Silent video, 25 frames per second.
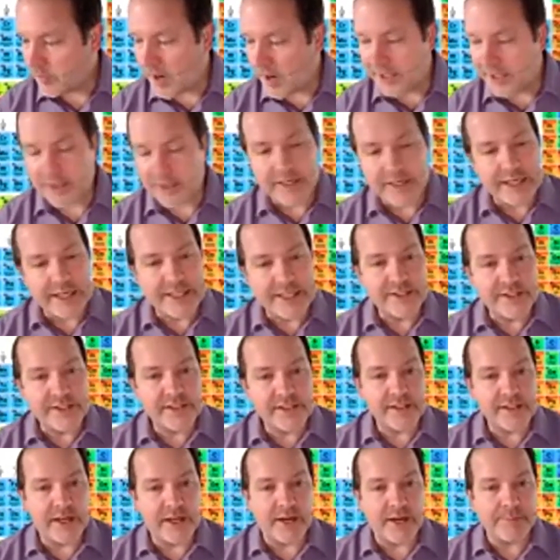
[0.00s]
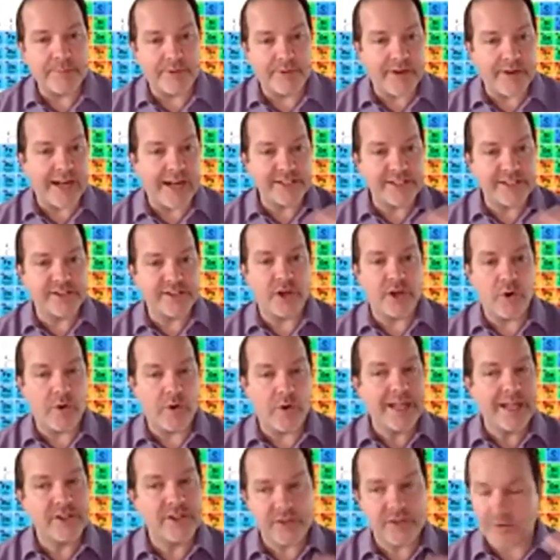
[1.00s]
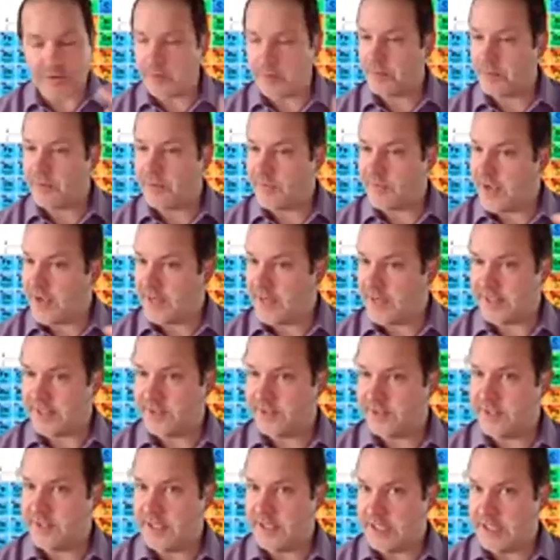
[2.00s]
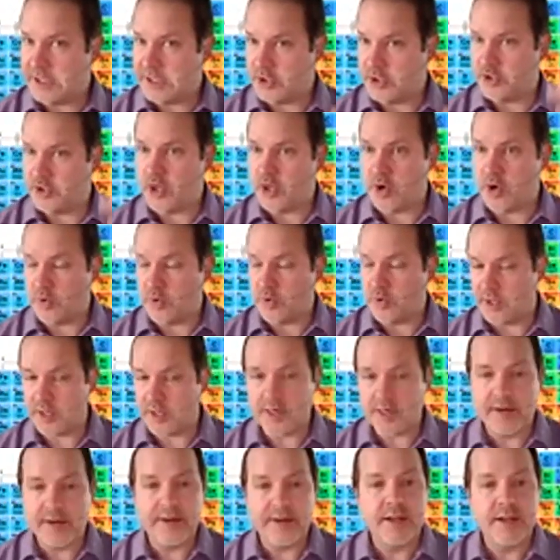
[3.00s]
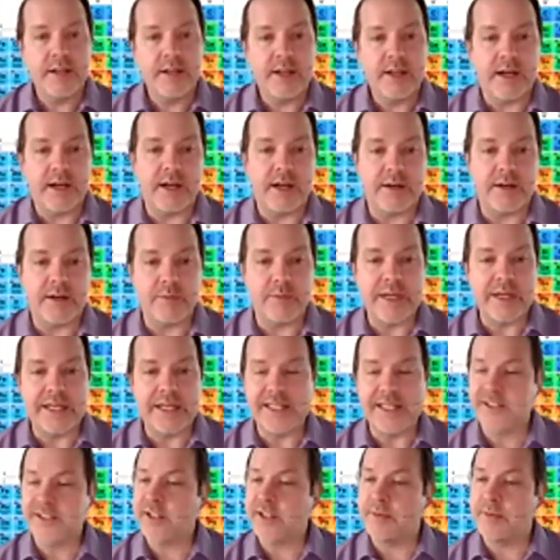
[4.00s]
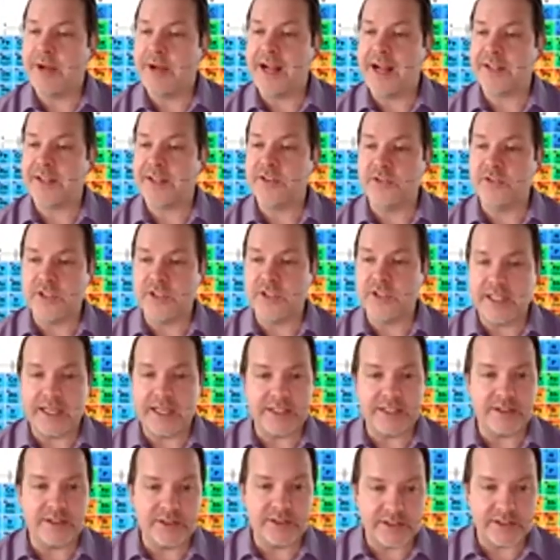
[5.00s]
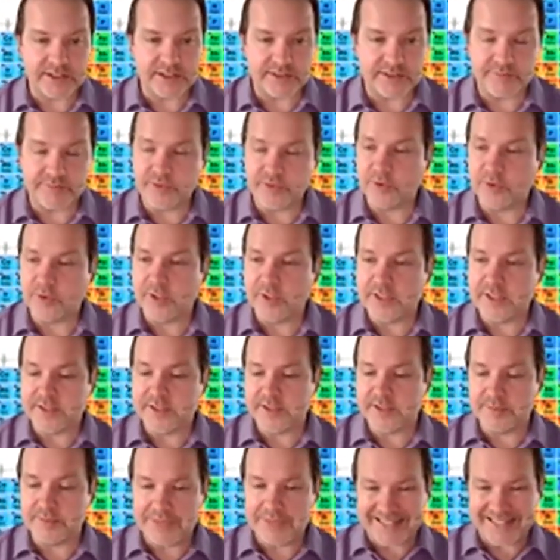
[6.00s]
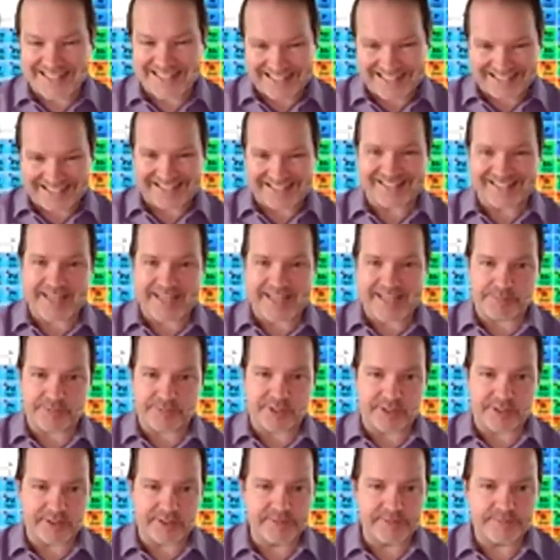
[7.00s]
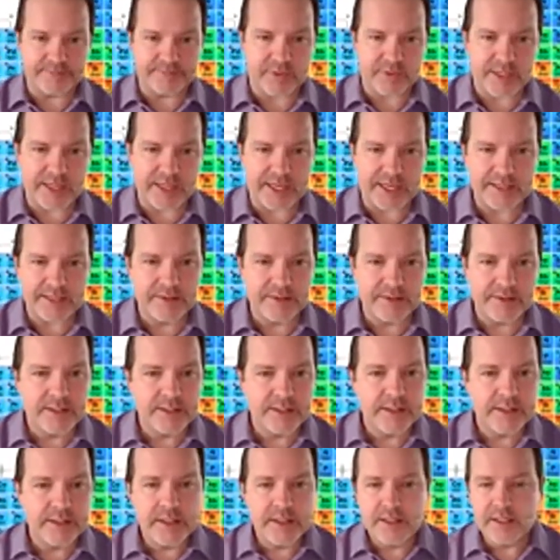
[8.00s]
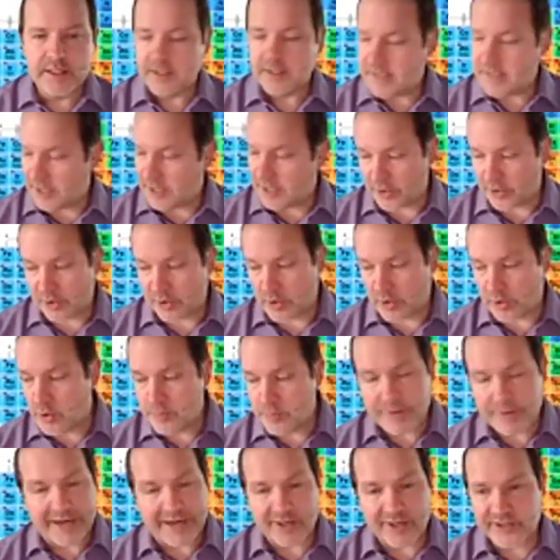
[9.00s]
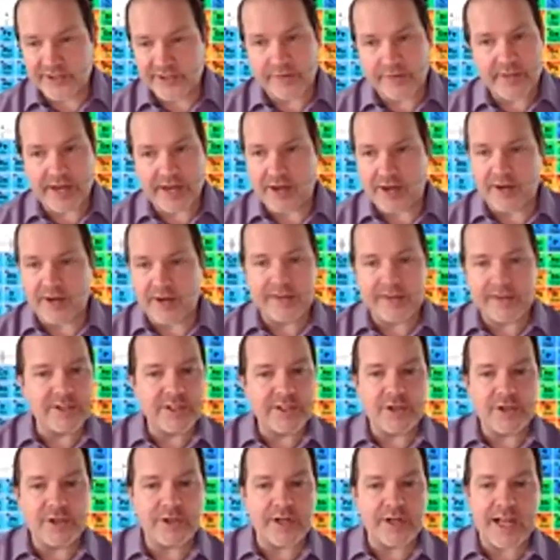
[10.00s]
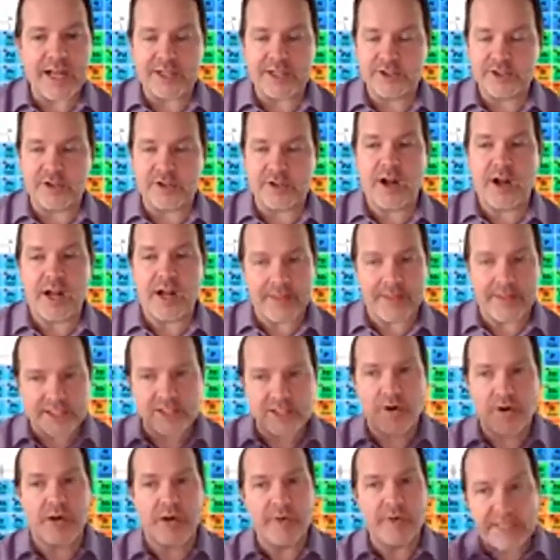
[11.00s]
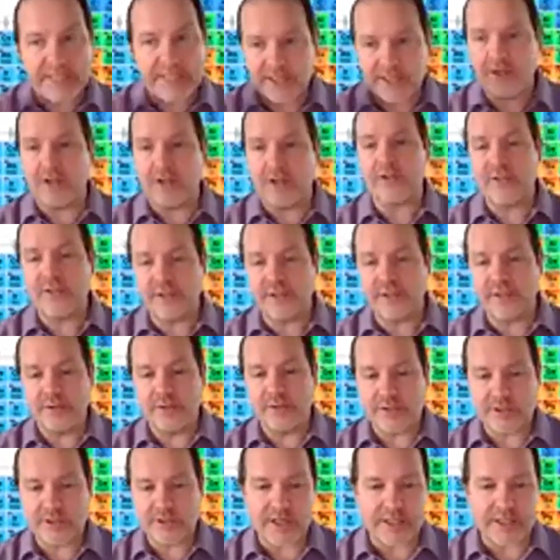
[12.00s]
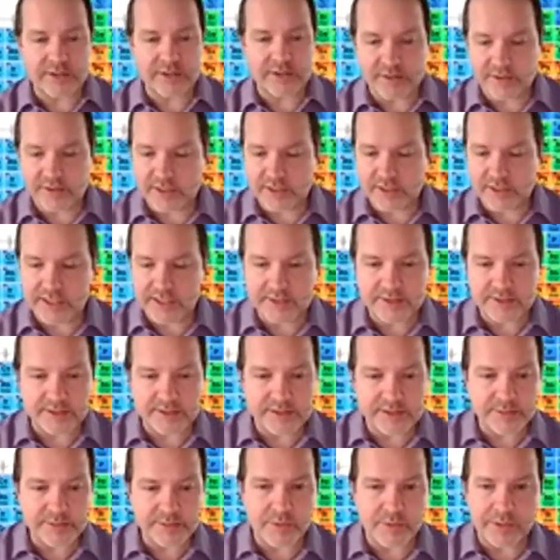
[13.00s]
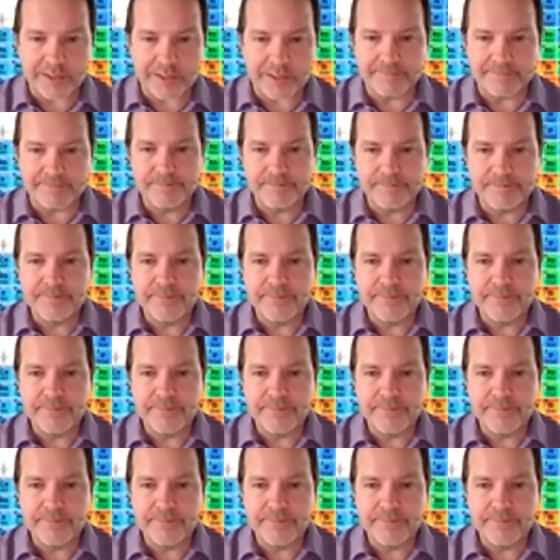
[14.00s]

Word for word: Water needs uh, provides the OH, so it provides the donor. Uh, we need some oxygen, nitrogen, some fluorines to be the acceptor. Okay. Now their lone pairs are there, even though they're not drawn. That's why we did all those Lewis structures to get to this point.